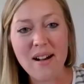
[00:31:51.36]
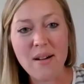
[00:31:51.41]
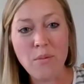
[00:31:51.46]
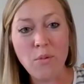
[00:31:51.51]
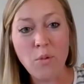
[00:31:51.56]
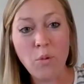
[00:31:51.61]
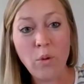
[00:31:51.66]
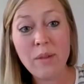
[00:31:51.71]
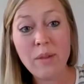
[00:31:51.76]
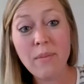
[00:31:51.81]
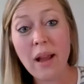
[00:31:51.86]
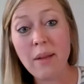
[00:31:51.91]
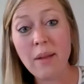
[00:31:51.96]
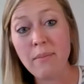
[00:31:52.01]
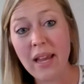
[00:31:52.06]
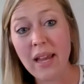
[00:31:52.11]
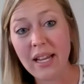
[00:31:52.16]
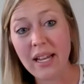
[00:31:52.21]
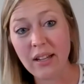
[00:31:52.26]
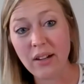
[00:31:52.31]
we might
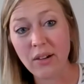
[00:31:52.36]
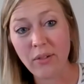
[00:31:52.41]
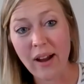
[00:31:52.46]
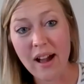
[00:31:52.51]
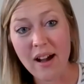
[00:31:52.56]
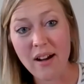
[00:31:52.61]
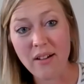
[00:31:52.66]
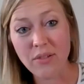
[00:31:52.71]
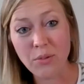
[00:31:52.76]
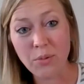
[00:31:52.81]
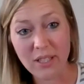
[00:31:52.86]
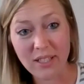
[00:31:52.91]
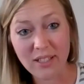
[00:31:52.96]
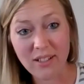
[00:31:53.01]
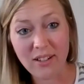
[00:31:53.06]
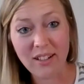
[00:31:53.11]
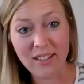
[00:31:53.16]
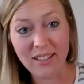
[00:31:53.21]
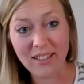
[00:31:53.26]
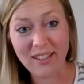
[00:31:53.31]
make it around what's
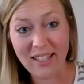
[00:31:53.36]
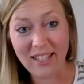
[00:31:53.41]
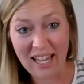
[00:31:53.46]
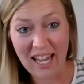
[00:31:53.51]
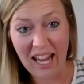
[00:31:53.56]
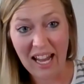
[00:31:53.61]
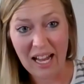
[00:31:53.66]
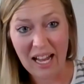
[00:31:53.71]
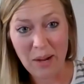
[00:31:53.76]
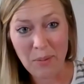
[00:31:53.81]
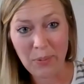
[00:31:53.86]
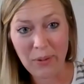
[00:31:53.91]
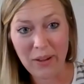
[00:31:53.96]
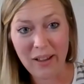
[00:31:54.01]
called the Cape.